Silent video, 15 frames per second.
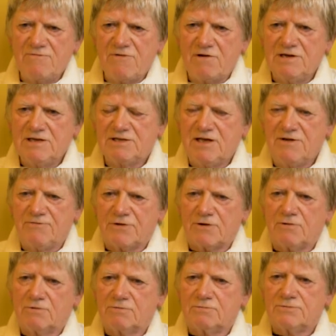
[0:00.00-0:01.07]
very
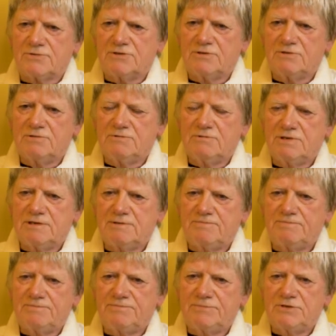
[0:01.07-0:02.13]
difficult
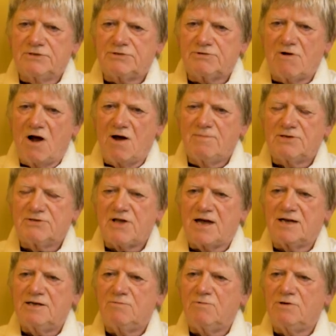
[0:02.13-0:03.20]
to describe
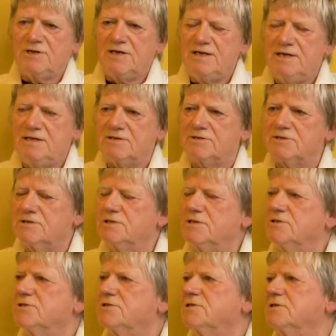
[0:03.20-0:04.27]
exactly what it is.
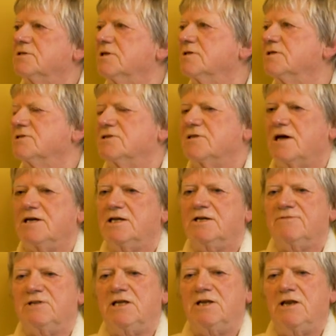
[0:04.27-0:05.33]
It's the state
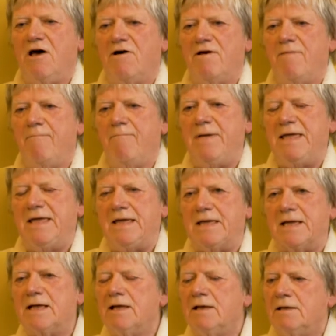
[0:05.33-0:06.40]
of an enlightened
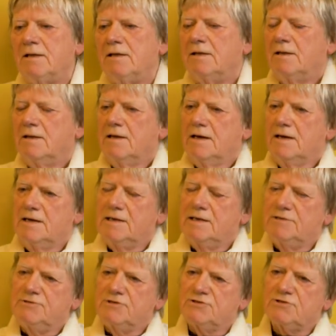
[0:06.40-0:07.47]
being
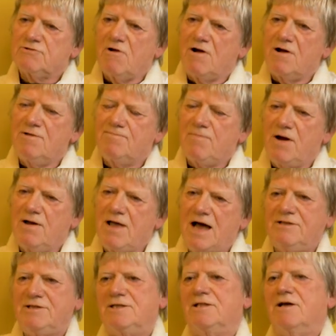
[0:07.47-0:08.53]
described by
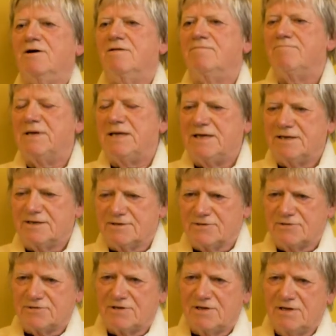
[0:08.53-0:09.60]
unenlightened
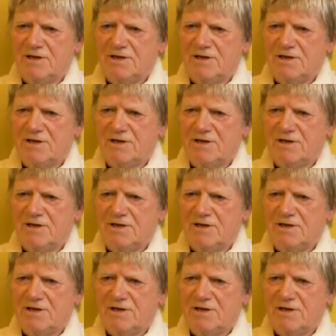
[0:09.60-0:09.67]
beings.